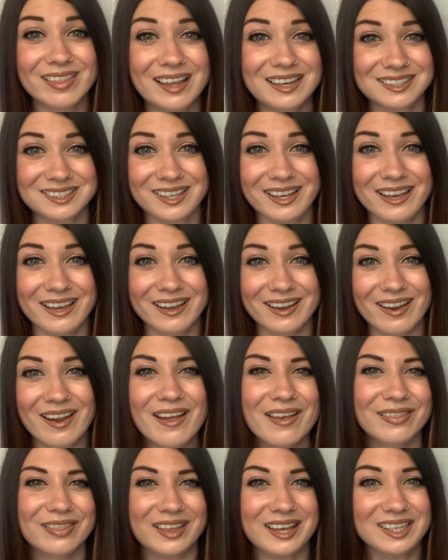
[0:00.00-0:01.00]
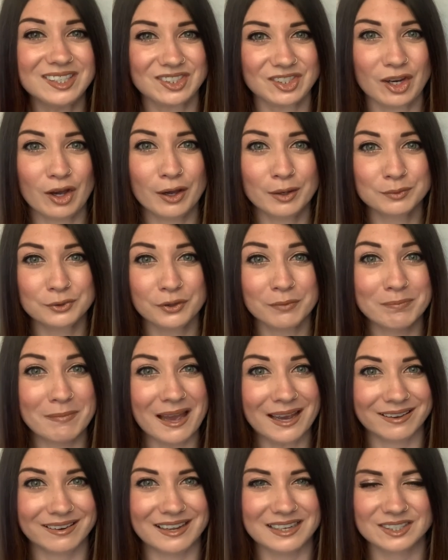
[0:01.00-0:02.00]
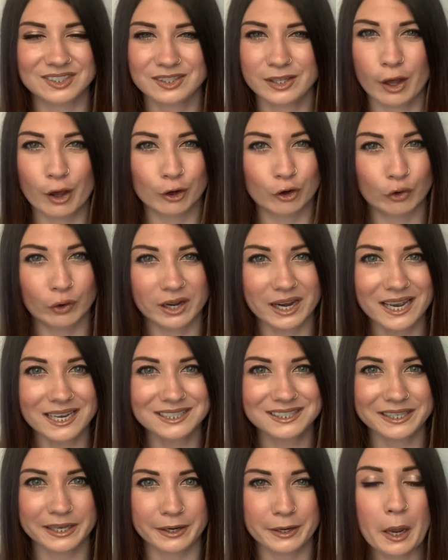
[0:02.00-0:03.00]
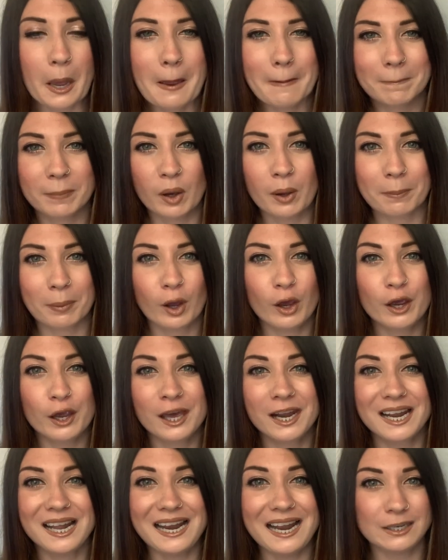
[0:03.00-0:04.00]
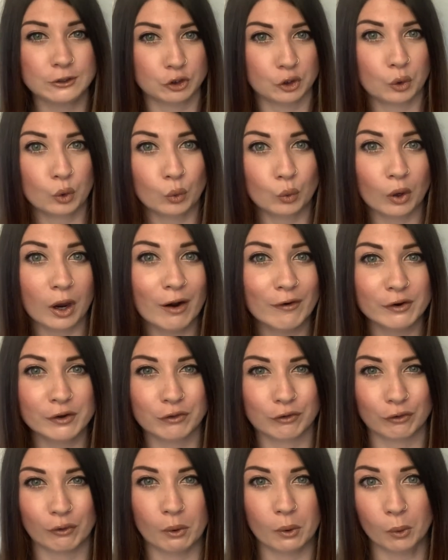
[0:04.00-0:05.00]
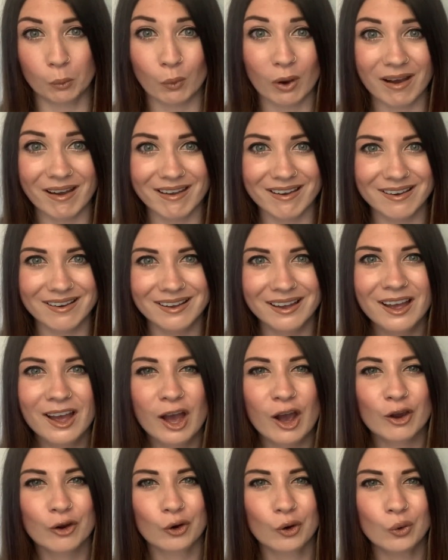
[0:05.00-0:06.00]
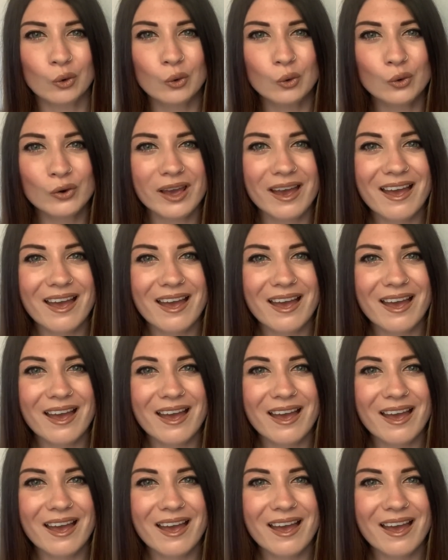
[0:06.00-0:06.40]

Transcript: that's it. These types of magnets that are created by putting an electrical current through a wire are called